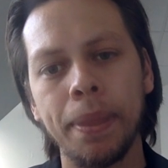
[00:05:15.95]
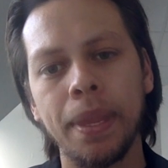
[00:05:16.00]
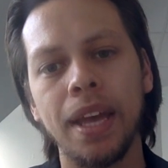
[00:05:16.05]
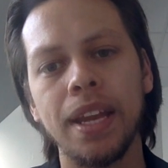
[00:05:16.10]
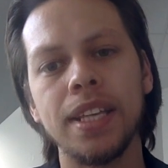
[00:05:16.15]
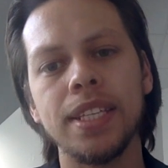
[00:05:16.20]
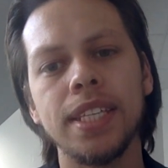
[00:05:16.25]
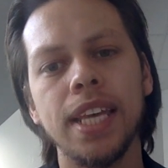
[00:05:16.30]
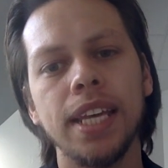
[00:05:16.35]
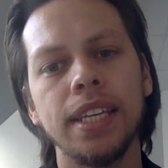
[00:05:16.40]

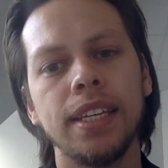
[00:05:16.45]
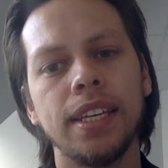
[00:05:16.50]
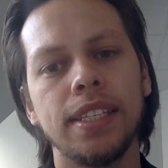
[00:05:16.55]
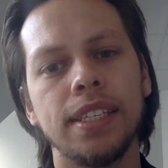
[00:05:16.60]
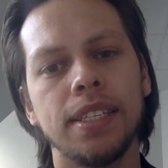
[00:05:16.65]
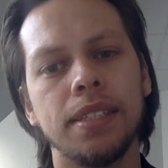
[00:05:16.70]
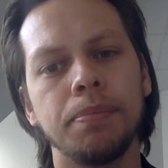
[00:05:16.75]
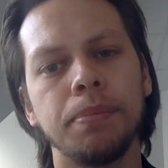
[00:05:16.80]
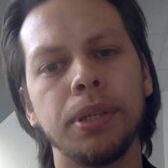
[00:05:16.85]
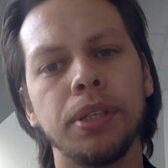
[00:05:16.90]
And I say this
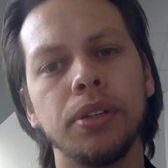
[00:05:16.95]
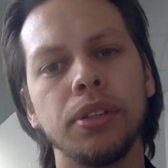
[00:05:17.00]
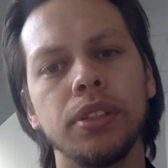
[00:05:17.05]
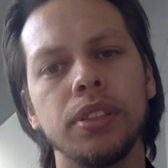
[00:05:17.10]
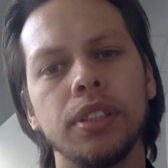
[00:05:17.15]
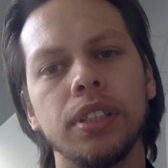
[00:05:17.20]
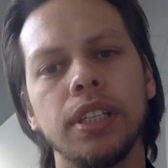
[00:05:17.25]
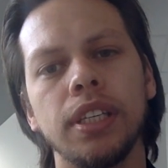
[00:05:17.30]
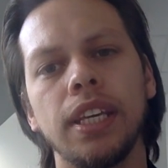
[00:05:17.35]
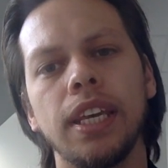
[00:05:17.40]
is
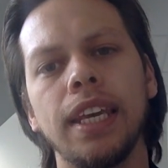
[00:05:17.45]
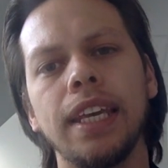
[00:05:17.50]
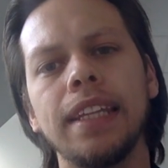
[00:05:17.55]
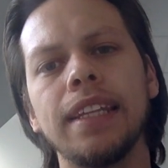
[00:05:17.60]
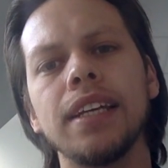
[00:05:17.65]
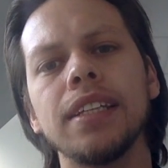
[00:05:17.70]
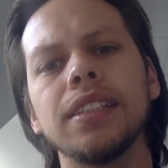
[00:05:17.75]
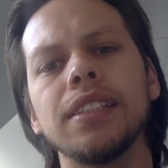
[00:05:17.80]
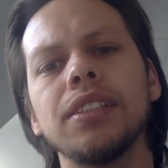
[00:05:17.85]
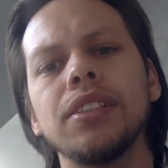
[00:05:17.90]
because he
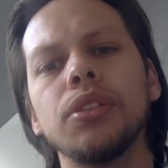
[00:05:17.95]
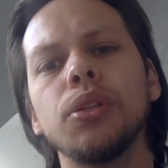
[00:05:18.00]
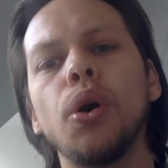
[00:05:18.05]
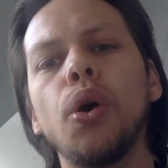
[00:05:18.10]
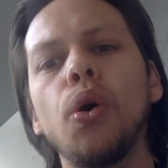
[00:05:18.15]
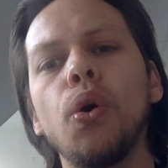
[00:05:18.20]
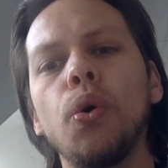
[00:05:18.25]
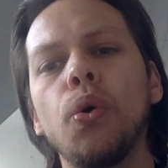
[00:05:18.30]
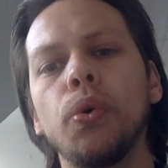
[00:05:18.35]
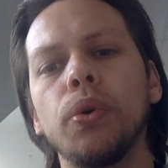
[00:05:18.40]
doesn't
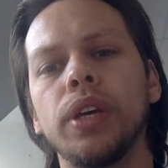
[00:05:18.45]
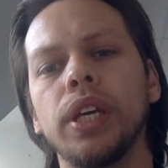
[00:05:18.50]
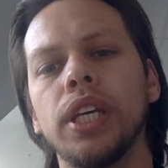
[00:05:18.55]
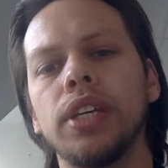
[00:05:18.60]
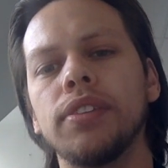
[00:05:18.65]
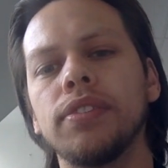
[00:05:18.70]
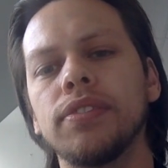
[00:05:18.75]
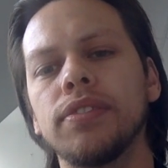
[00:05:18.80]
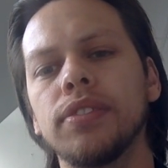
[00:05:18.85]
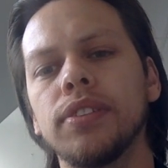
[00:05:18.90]
know
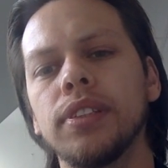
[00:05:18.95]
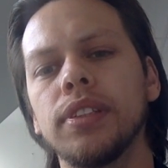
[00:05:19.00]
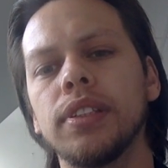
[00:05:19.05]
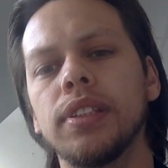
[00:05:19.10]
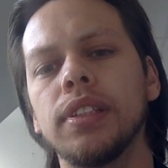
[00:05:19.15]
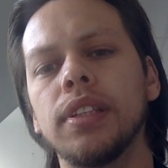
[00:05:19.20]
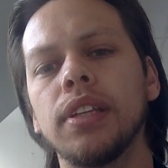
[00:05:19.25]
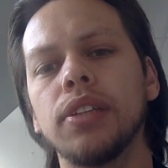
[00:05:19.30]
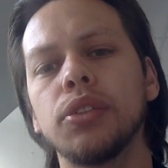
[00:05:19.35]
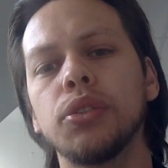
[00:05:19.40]
if
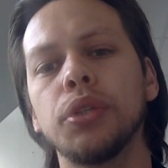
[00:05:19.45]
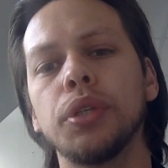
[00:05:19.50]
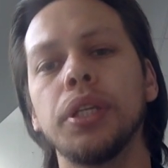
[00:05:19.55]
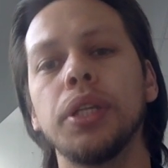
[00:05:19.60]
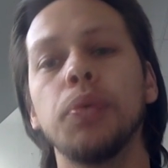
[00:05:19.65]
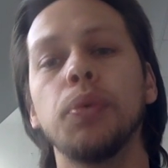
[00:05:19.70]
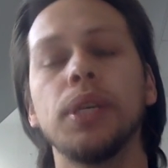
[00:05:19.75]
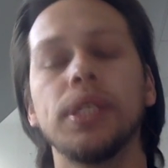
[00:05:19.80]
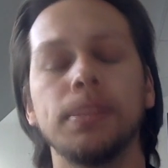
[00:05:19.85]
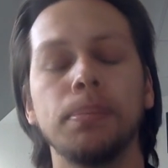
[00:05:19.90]
the tree
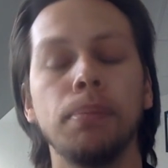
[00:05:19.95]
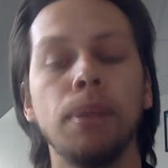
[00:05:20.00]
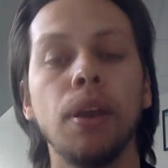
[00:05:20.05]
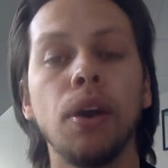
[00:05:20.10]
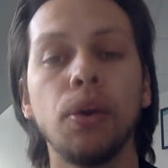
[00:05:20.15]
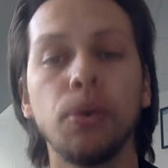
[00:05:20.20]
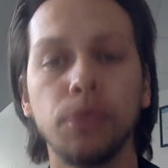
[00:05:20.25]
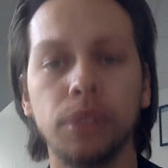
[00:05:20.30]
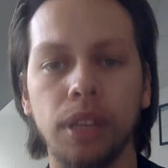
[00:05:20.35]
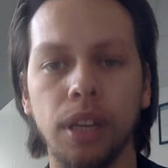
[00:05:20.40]
was
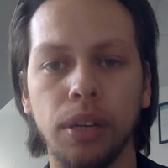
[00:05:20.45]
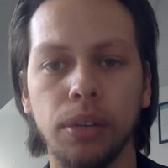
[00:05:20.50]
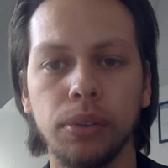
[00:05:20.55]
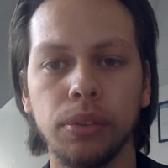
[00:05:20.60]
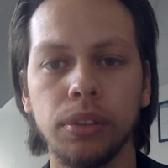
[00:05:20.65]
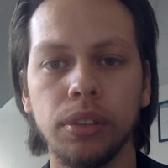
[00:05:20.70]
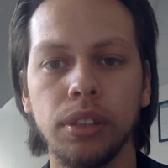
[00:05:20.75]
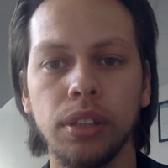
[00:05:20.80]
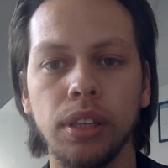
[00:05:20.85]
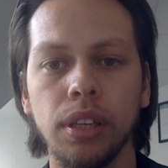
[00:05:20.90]
blown down.
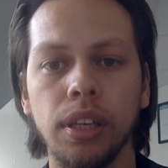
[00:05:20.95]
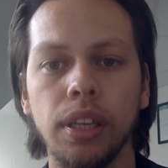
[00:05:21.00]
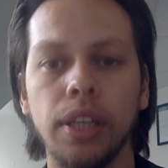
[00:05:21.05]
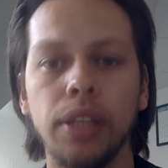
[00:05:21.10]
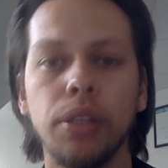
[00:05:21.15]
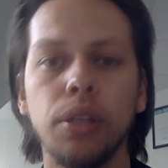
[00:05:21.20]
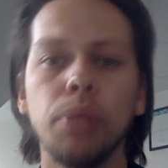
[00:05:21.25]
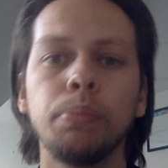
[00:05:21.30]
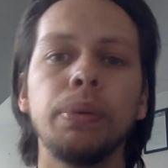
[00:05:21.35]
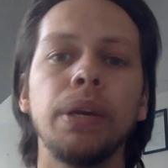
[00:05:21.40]

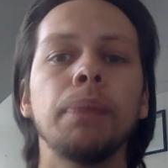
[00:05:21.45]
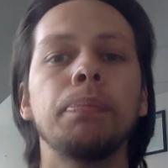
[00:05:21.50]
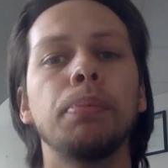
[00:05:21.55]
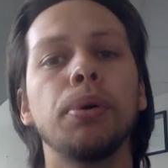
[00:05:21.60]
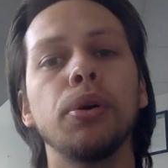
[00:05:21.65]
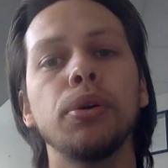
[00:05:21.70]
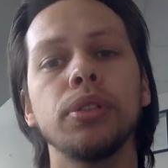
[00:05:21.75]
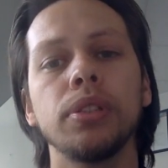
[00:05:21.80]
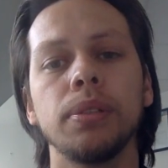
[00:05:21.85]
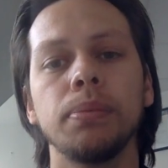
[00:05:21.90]
It could be a
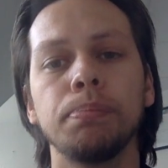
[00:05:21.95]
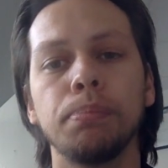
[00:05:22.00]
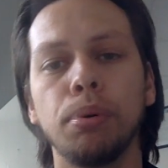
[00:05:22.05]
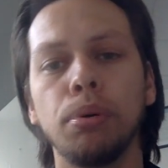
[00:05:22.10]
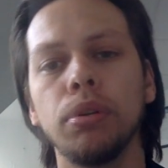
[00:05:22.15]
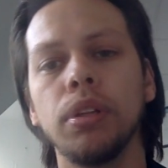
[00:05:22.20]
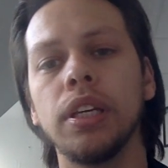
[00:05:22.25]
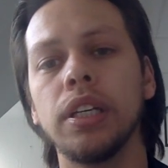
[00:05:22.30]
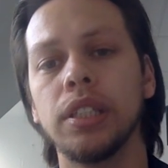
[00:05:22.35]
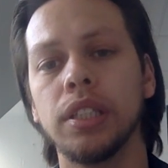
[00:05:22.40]
person
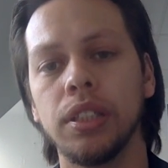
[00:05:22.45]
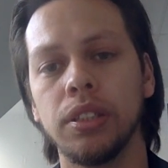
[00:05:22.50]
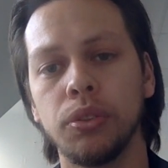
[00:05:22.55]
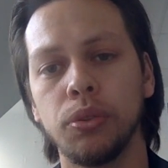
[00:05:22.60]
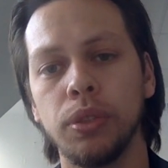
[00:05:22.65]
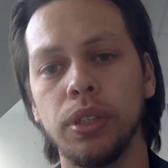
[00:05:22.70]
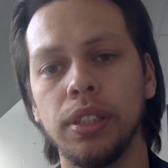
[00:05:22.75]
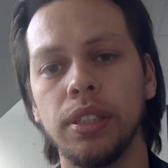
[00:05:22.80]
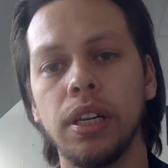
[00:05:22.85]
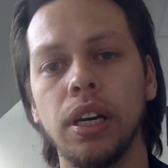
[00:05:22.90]
pulling the
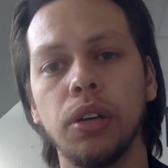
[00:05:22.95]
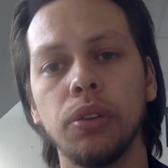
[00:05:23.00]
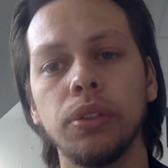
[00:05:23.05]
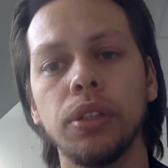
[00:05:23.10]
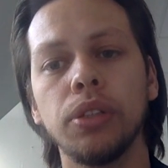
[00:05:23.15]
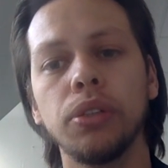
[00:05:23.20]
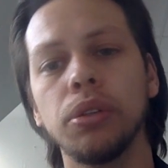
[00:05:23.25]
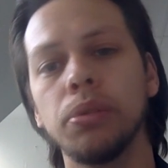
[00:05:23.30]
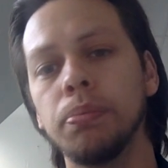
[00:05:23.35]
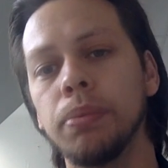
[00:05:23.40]
tree down.
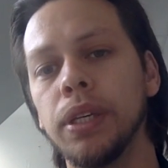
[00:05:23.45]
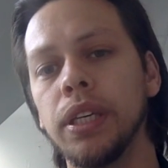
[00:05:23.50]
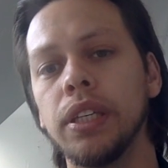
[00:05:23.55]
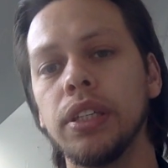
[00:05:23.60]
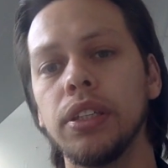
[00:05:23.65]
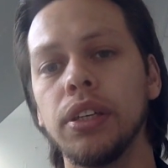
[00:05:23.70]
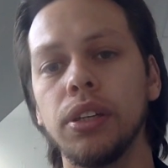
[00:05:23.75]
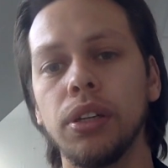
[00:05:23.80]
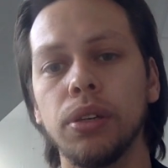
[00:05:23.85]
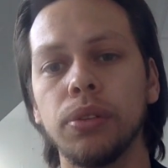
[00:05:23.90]
It could
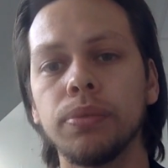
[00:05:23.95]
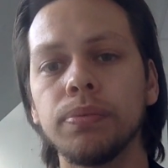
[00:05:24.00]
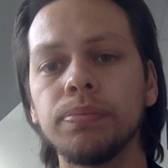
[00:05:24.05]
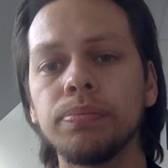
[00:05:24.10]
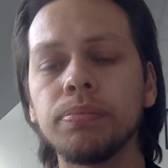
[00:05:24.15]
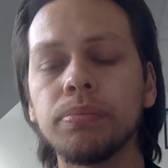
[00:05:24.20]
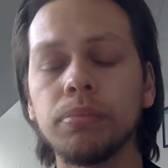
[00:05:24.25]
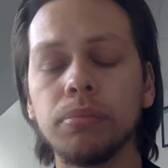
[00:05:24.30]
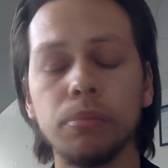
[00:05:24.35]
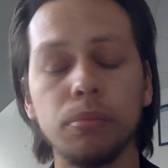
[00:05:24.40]
be,
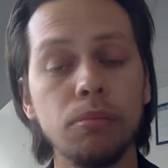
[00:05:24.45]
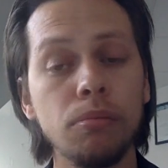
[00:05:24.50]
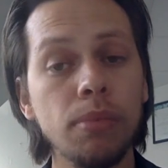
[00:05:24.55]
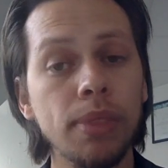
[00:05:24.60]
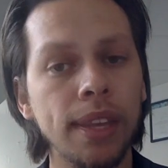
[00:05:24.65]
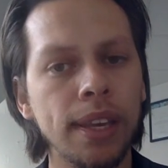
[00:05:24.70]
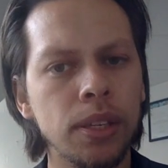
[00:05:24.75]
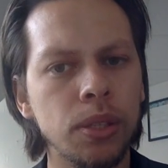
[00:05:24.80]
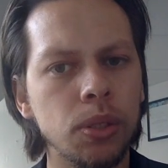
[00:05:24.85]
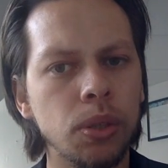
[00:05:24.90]

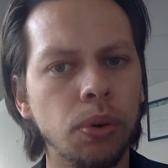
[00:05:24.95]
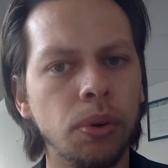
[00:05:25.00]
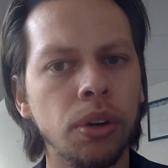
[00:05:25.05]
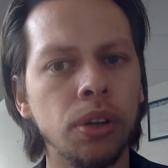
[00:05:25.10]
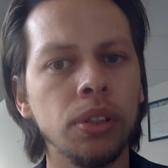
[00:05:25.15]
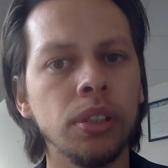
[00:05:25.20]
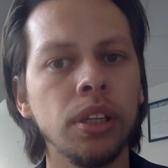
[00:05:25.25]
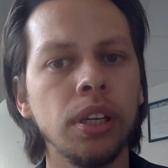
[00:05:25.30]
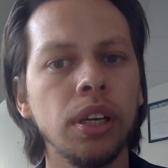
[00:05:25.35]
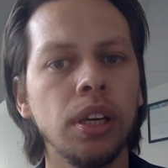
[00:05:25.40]
and so
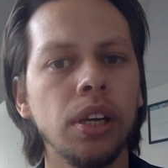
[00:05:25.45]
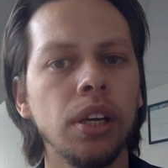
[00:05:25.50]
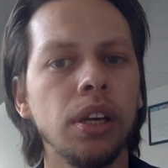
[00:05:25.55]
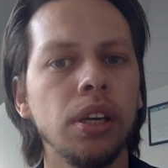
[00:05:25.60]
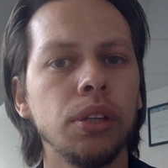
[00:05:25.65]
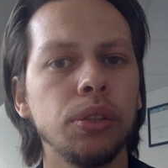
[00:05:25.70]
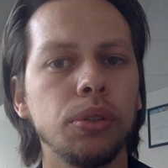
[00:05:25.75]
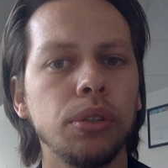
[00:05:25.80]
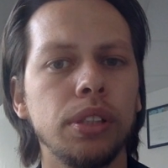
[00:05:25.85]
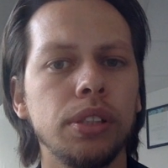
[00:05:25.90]
on.
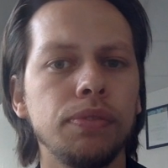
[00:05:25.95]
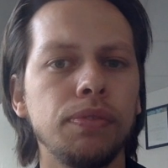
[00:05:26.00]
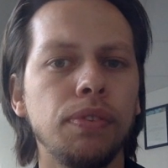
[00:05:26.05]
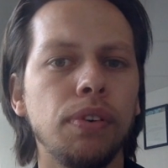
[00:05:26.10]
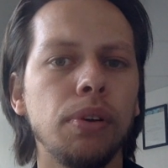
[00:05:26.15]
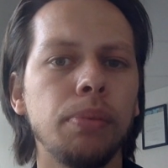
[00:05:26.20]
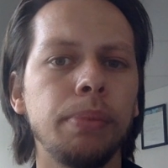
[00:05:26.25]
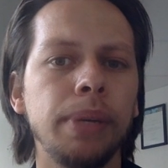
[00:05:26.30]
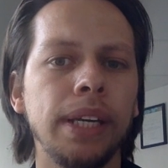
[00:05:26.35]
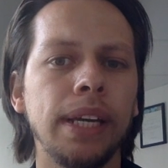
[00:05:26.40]
So he's
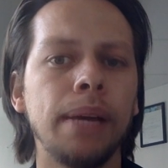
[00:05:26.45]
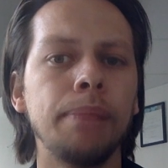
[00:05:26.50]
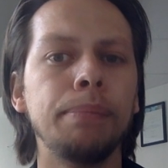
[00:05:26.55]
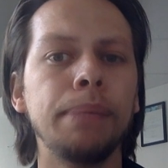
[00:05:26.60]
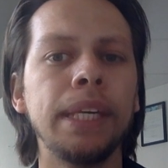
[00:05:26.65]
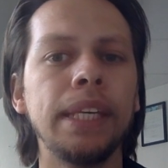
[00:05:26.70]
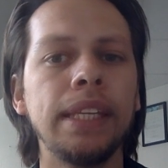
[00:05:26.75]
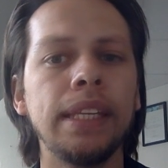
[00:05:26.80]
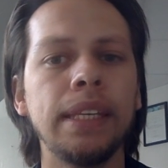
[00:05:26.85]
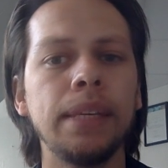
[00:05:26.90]
forming a
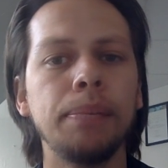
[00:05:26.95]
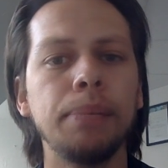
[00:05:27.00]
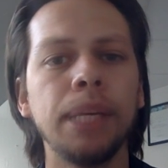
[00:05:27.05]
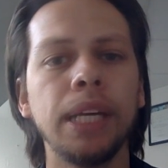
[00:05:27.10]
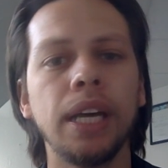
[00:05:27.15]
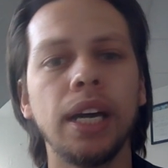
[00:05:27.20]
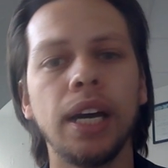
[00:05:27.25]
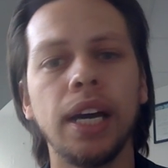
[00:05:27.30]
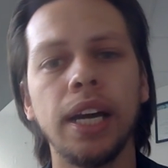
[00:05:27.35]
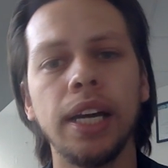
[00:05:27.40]
meaning
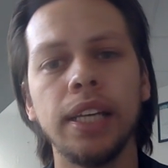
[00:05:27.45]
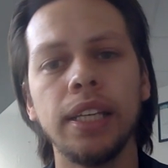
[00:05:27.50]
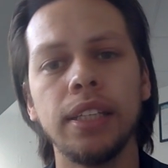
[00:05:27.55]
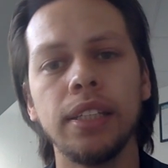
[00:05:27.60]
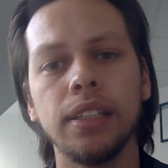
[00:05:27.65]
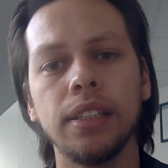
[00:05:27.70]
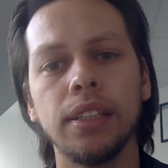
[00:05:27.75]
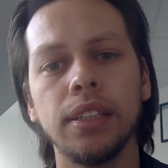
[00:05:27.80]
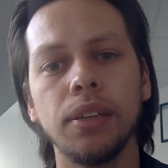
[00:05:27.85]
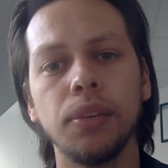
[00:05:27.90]
behind
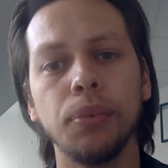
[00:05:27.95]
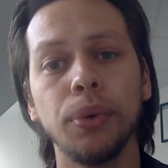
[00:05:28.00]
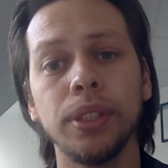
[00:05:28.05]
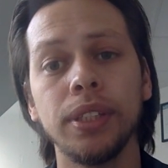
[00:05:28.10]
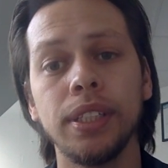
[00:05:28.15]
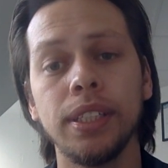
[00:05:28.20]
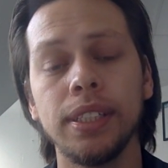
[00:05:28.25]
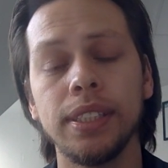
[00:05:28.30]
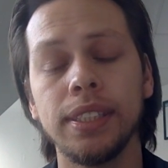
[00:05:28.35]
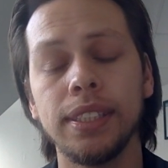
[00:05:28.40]
what
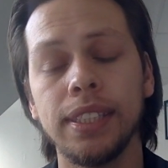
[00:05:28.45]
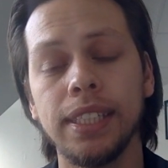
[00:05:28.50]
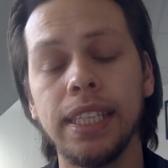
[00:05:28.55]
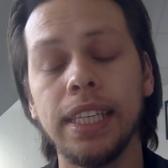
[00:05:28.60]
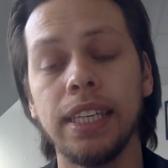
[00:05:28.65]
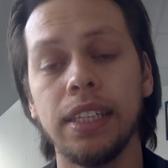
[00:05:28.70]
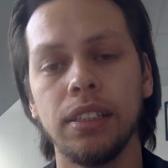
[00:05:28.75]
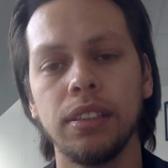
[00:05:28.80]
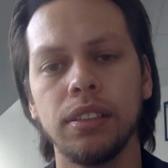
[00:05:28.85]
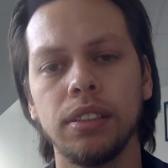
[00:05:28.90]
he's
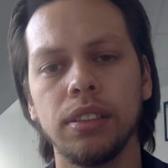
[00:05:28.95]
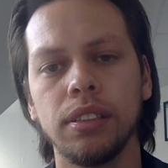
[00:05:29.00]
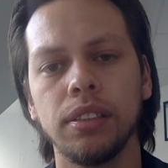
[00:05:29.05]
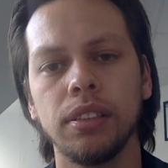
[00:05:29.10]
seeing.